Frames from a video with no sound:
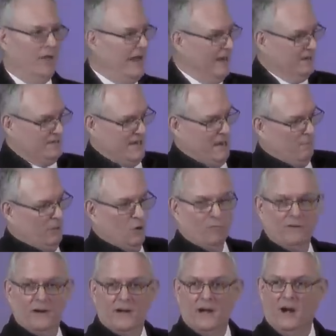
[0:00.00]
had a table
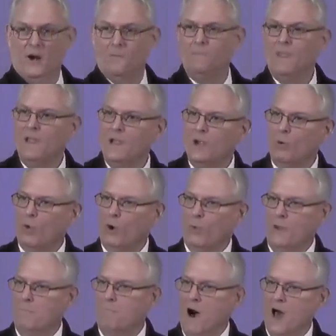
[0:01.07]
over here where
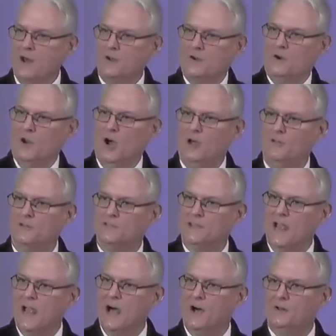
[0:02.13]
we monitored all the
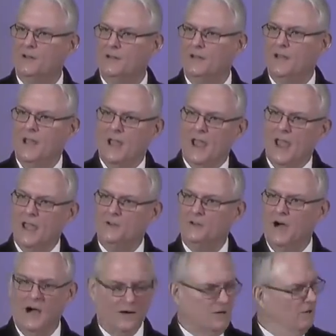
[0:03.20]
sound. And, and
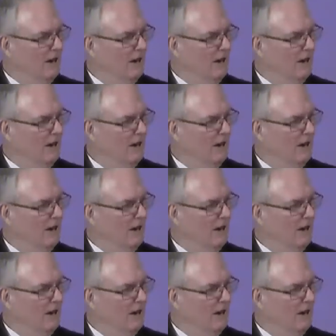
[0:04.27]
Dr.